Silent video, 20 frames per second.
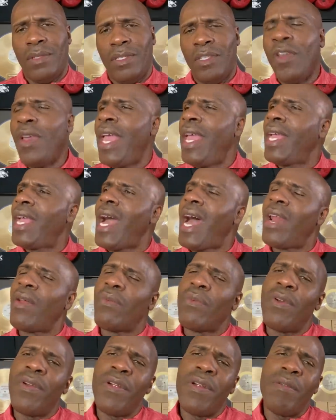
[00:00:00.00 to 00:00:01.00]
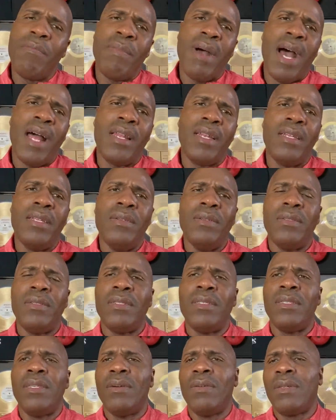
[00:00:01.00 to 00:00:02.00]
You ain't got to worry about
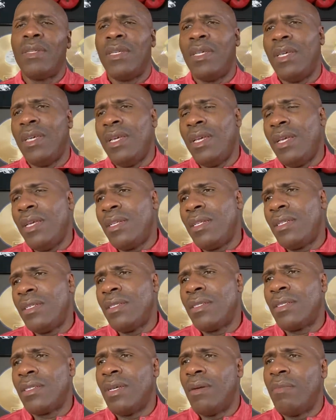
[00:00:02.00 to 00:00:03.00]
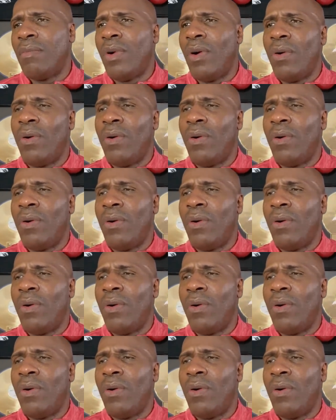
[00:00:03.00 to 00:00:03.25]
losing your kid to some